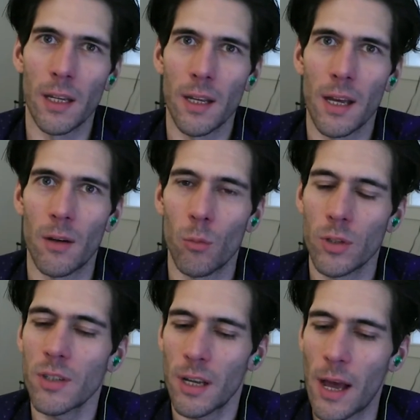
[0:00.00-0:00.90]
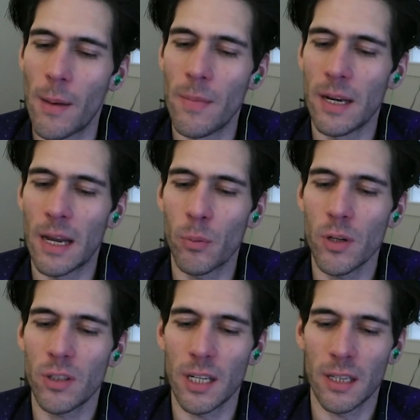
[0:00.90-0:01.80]
Yeah. Which I mean, I
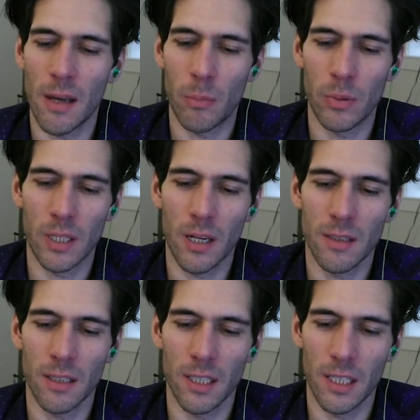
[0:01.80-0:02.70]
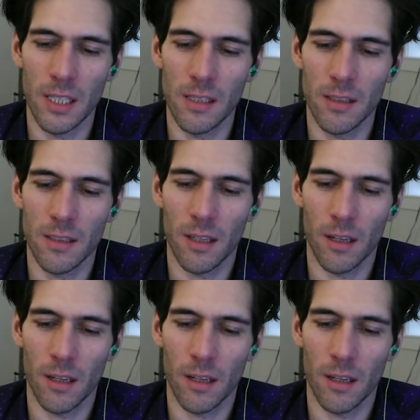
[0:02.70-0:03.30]
appreciate that, because it